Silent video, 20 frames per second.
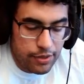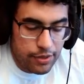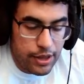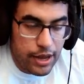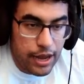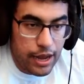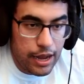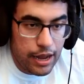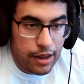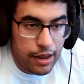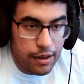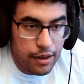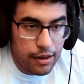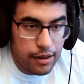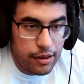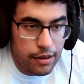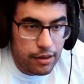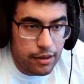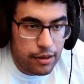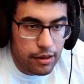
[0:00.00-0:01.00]
that
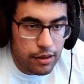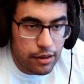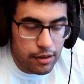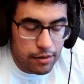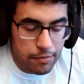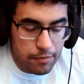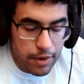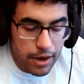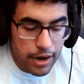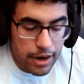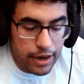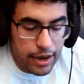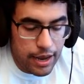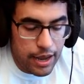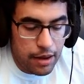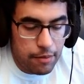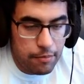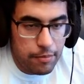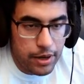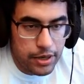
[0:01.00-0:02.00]
my
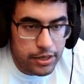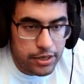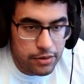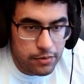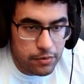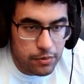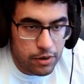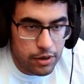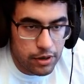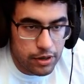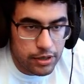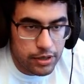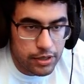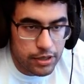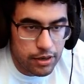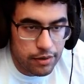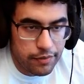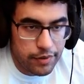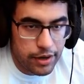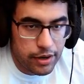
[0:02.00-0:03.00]
end button works,
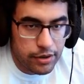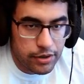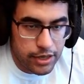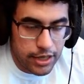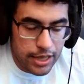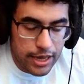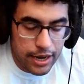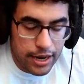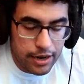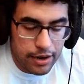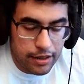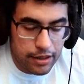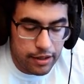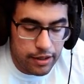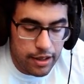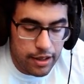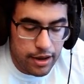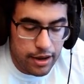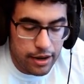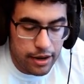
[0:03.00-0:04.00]
and if I go to the end of the
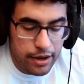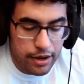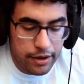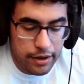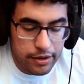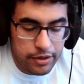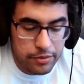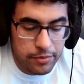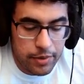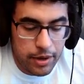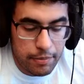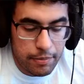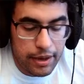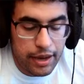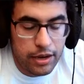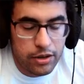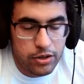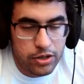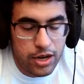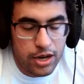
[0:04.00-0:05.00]
line and I do my
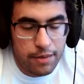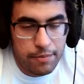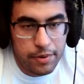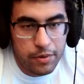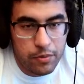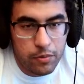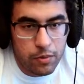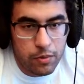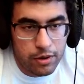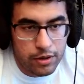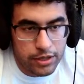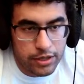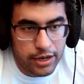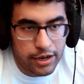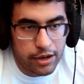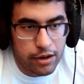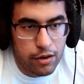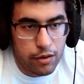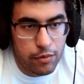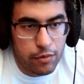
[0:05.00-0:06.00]
page up, it works like
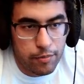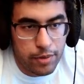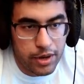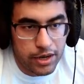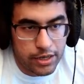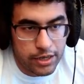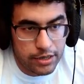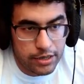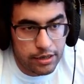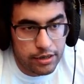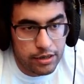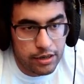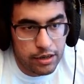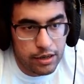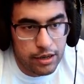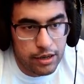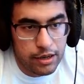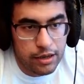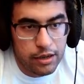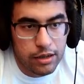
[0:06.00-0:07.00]
a home button.
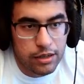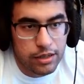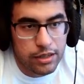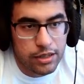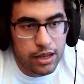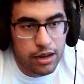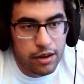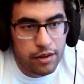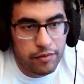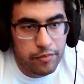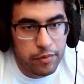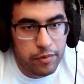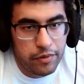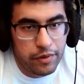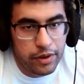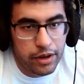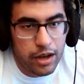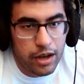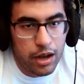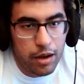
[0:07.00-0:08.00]
Instead of
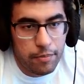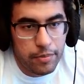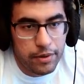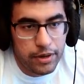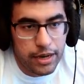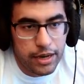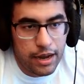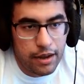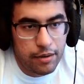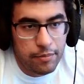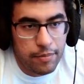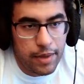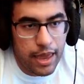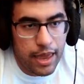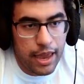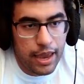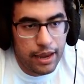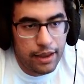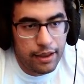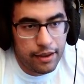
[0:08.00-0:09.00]
moving up and down a
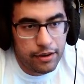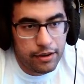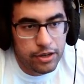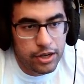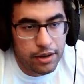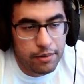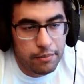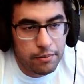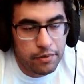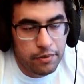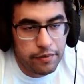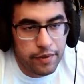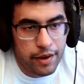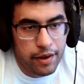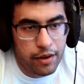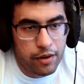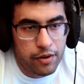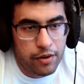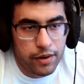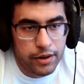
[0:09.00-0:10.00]
page, I'm moving
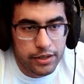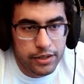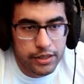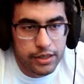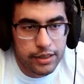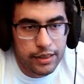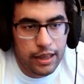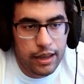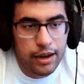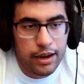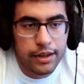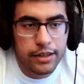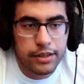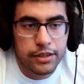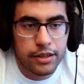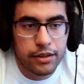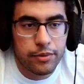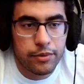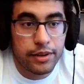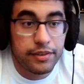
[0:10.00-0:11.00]
across the line.
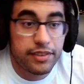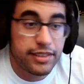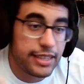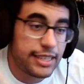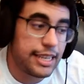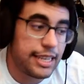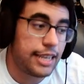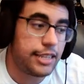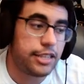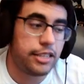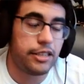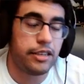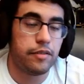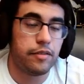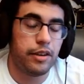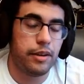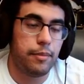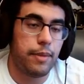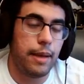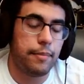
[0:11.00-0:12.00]
So we've successfully
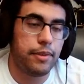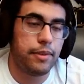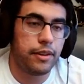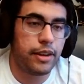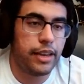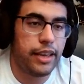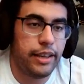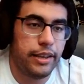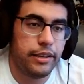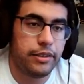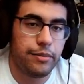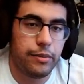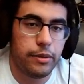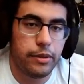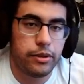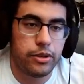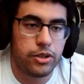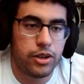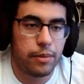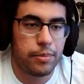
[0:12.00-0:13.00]
remapped our keys with
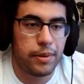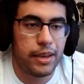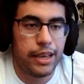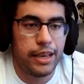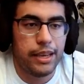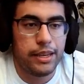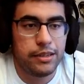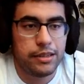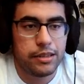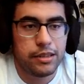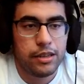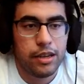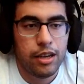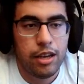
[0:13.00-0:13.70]
Sharp Keys.